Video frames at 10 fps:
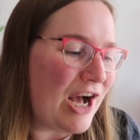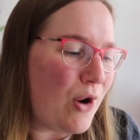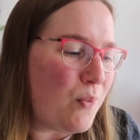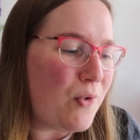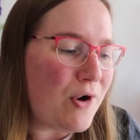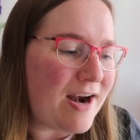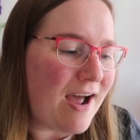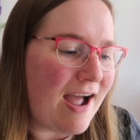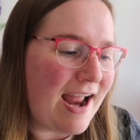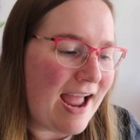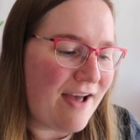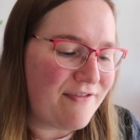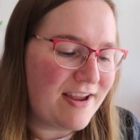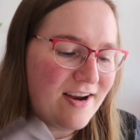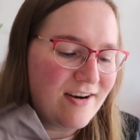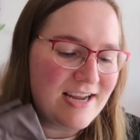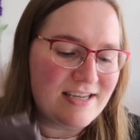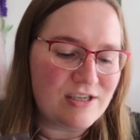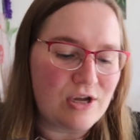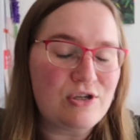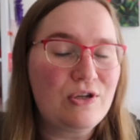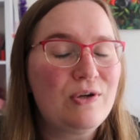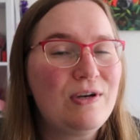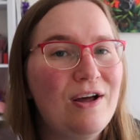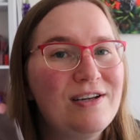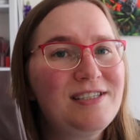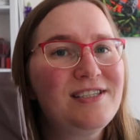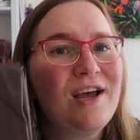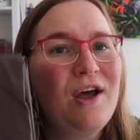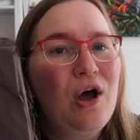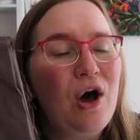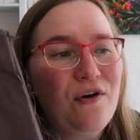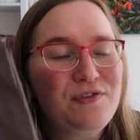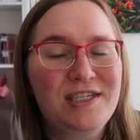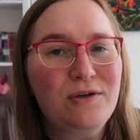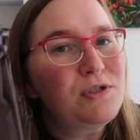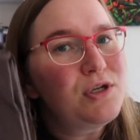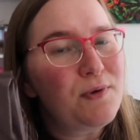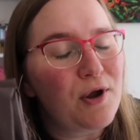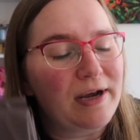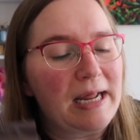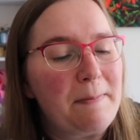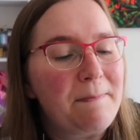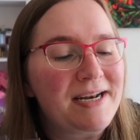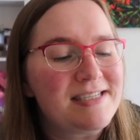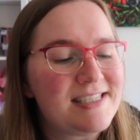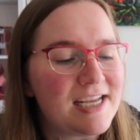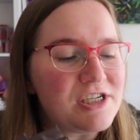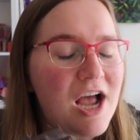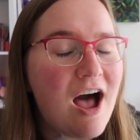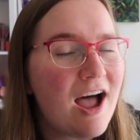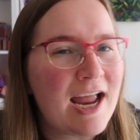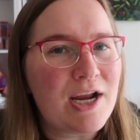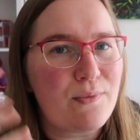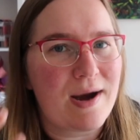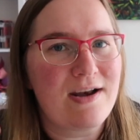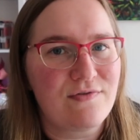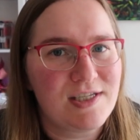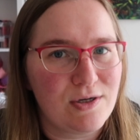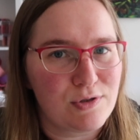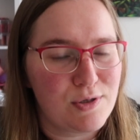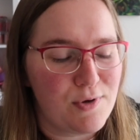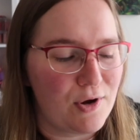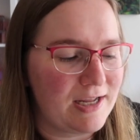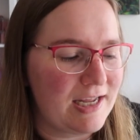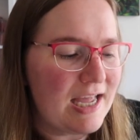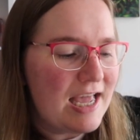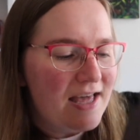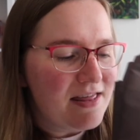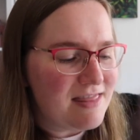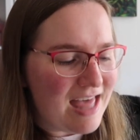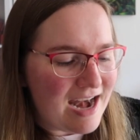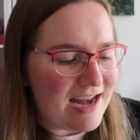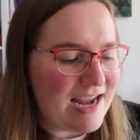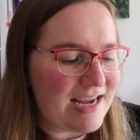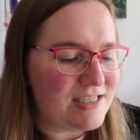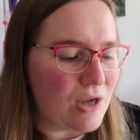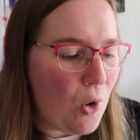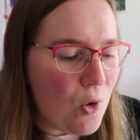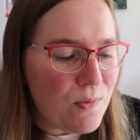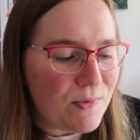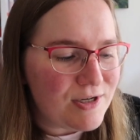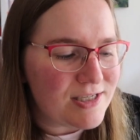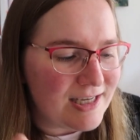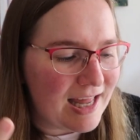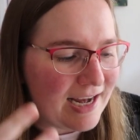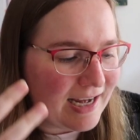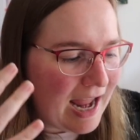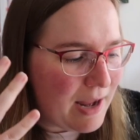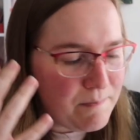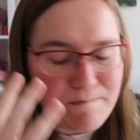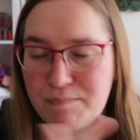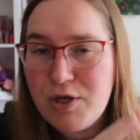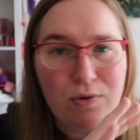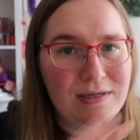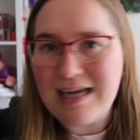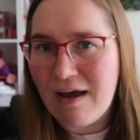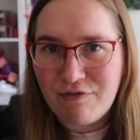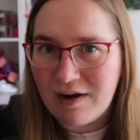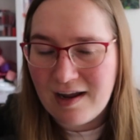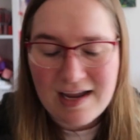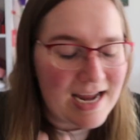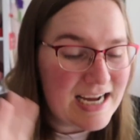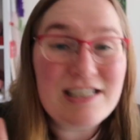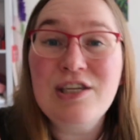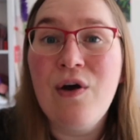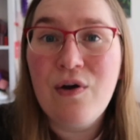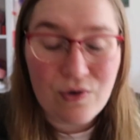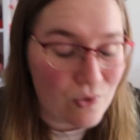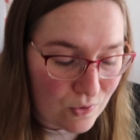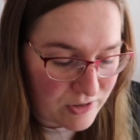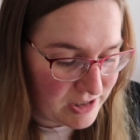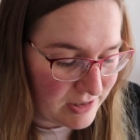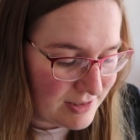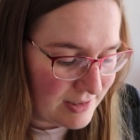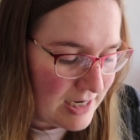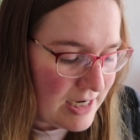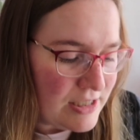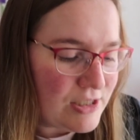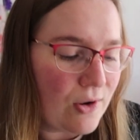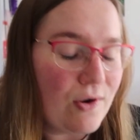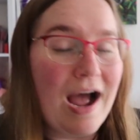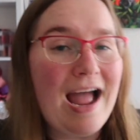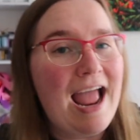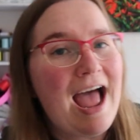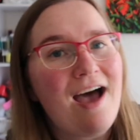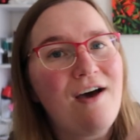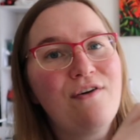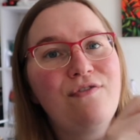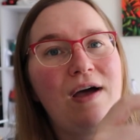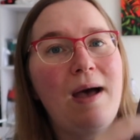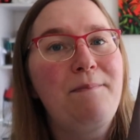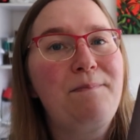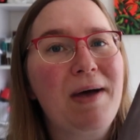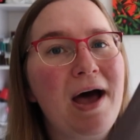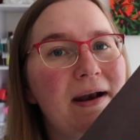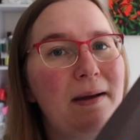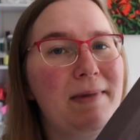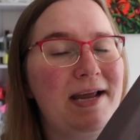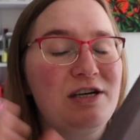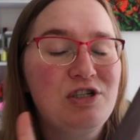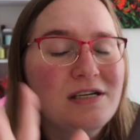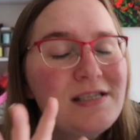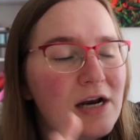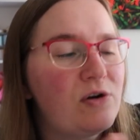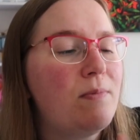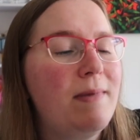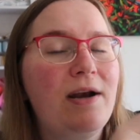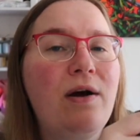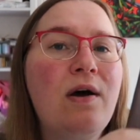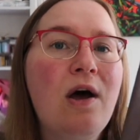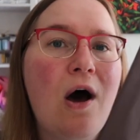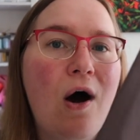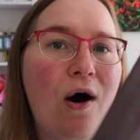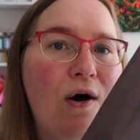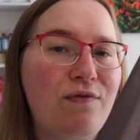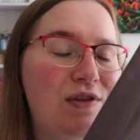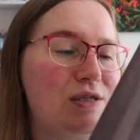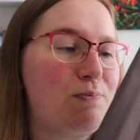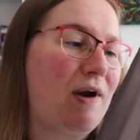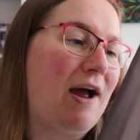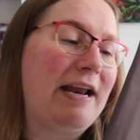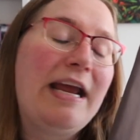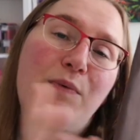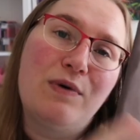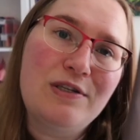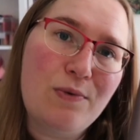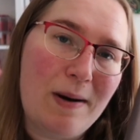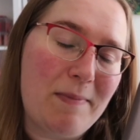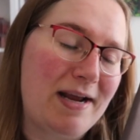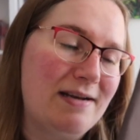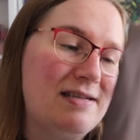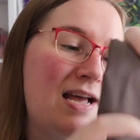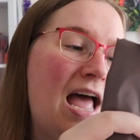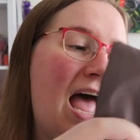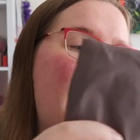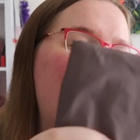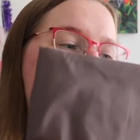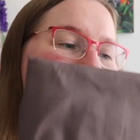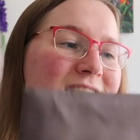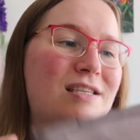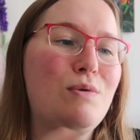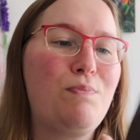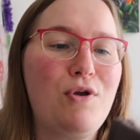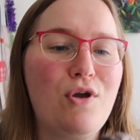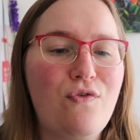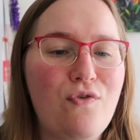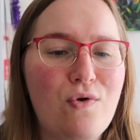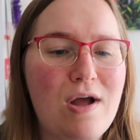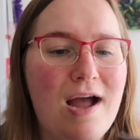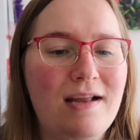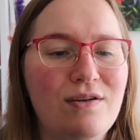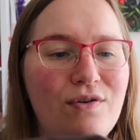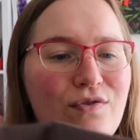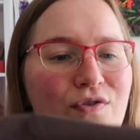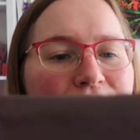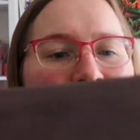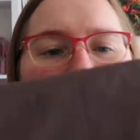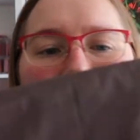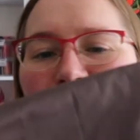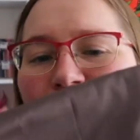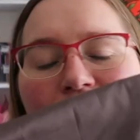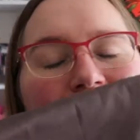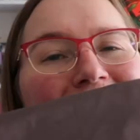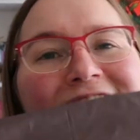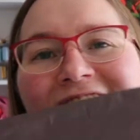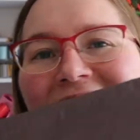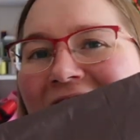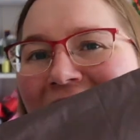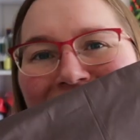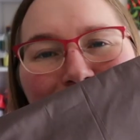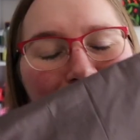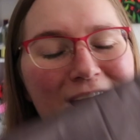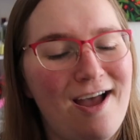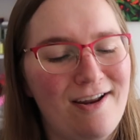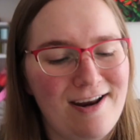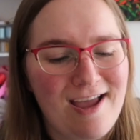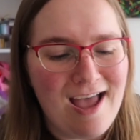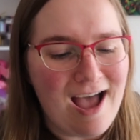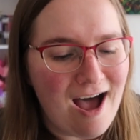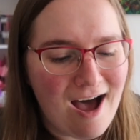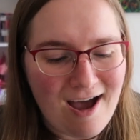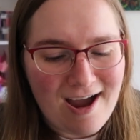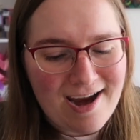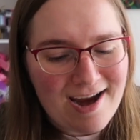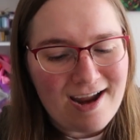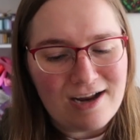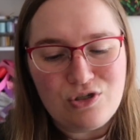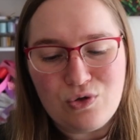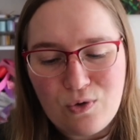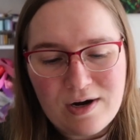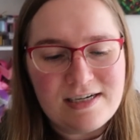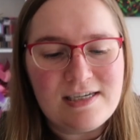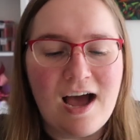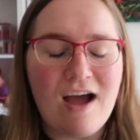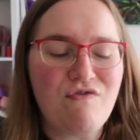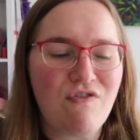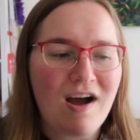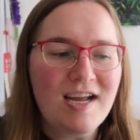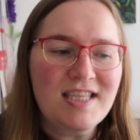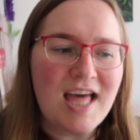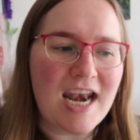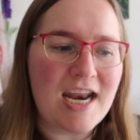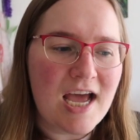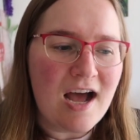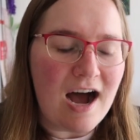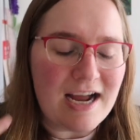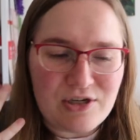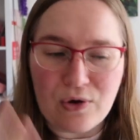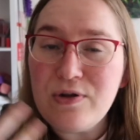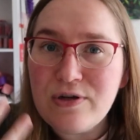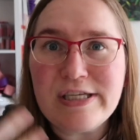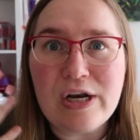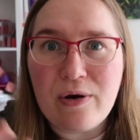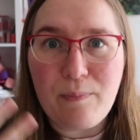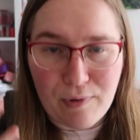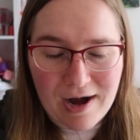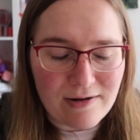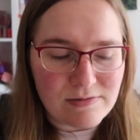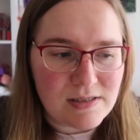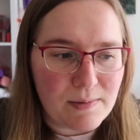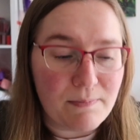what I have here is two lots of silk chupioni, but it's such a high grade of silk chupioni that it's almost like a pure taffeta. It's gorgeous. So I have about a meter, just under a meter of this brown. It was a remnant, and it's just this beautiful kind of chocolate kind of brown. I adore it. I find that I don't use a lot of browns,